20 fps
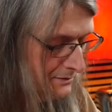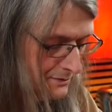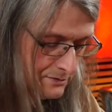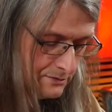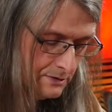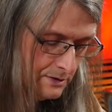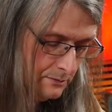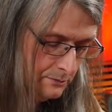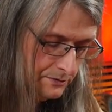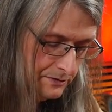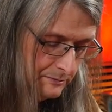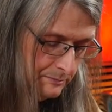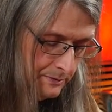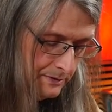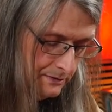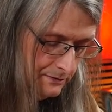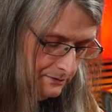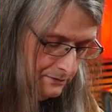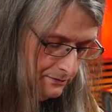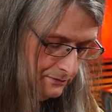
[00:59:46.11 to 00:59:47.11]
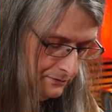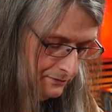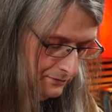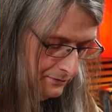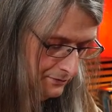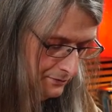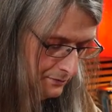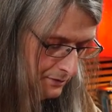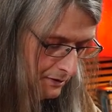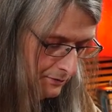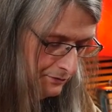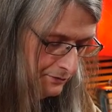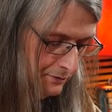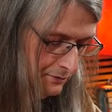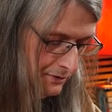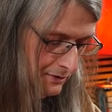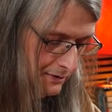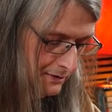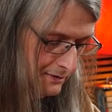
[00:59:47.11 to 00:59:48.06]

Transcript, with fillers: So I will spend two, I'll do